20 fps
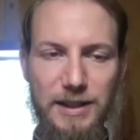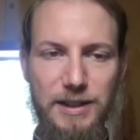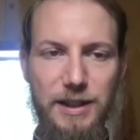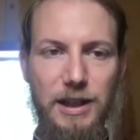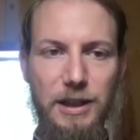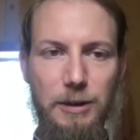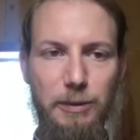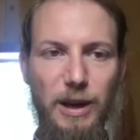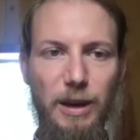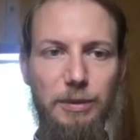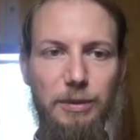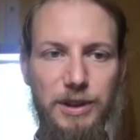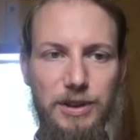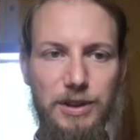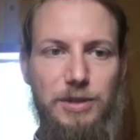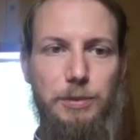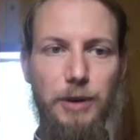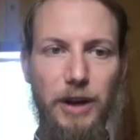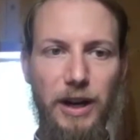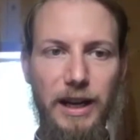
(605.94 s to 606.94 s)
to be able to
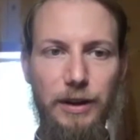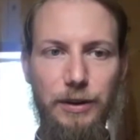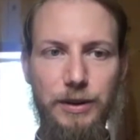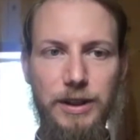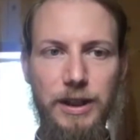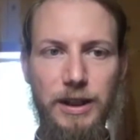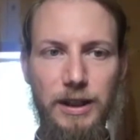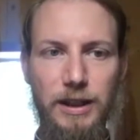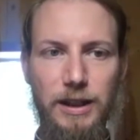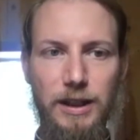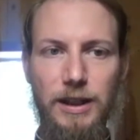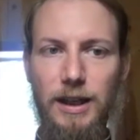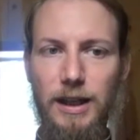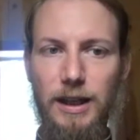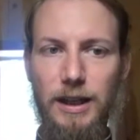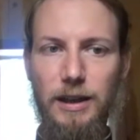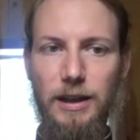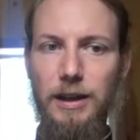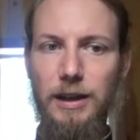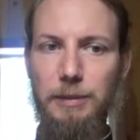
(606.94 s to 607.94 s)
spread out
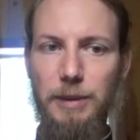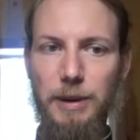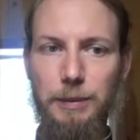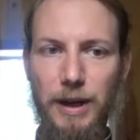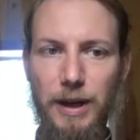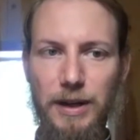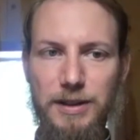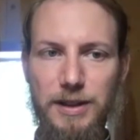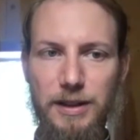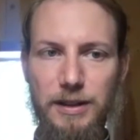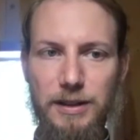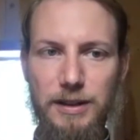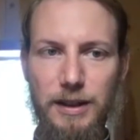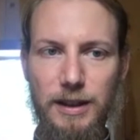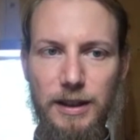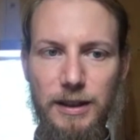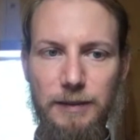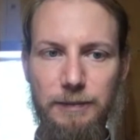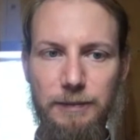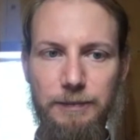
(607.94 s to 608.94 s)
and be present
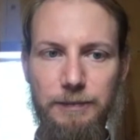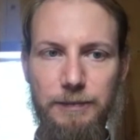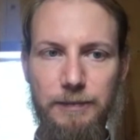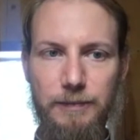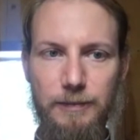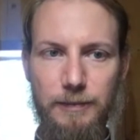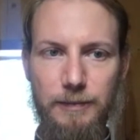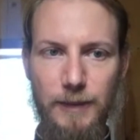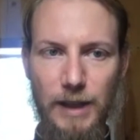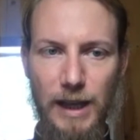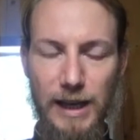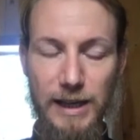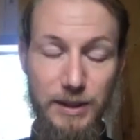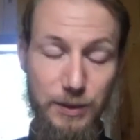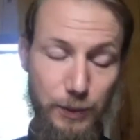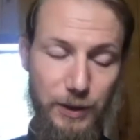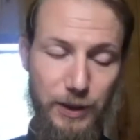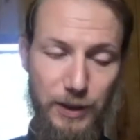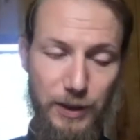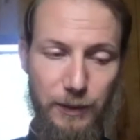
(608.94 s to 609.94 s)
as
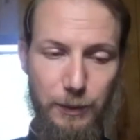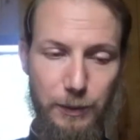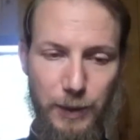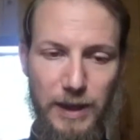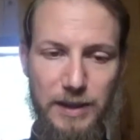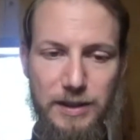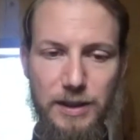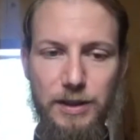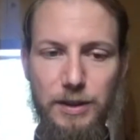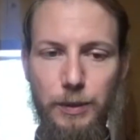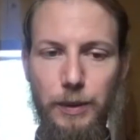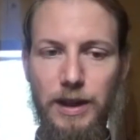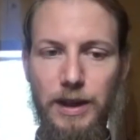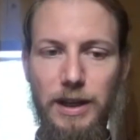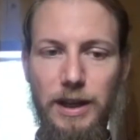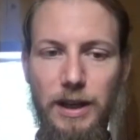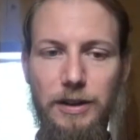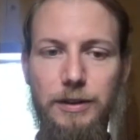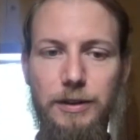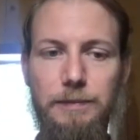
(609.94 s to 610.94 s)
we're even present to one
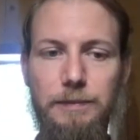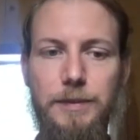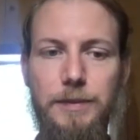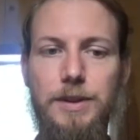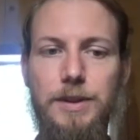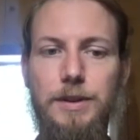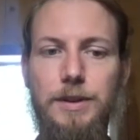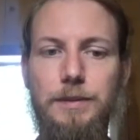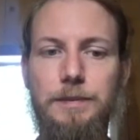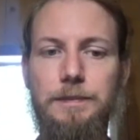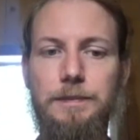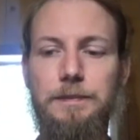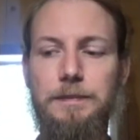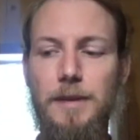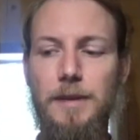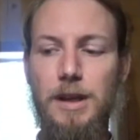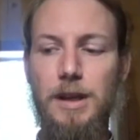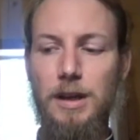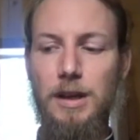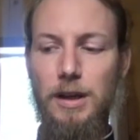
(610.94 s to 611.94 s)
another.
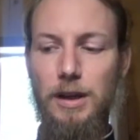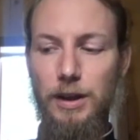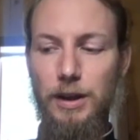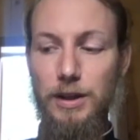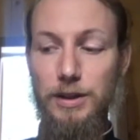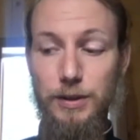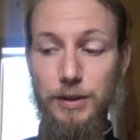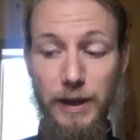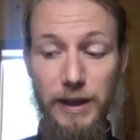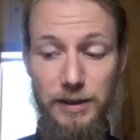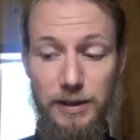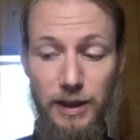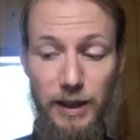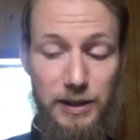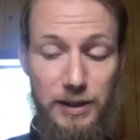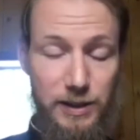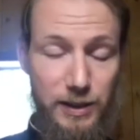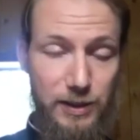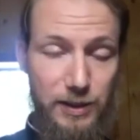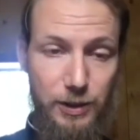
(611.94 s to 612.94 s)
That's great. Thanks,
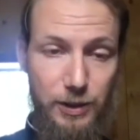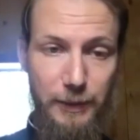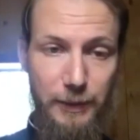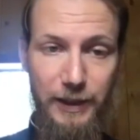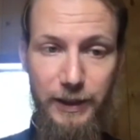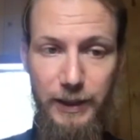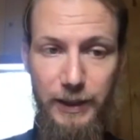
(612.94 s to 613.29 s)
Sister Mary.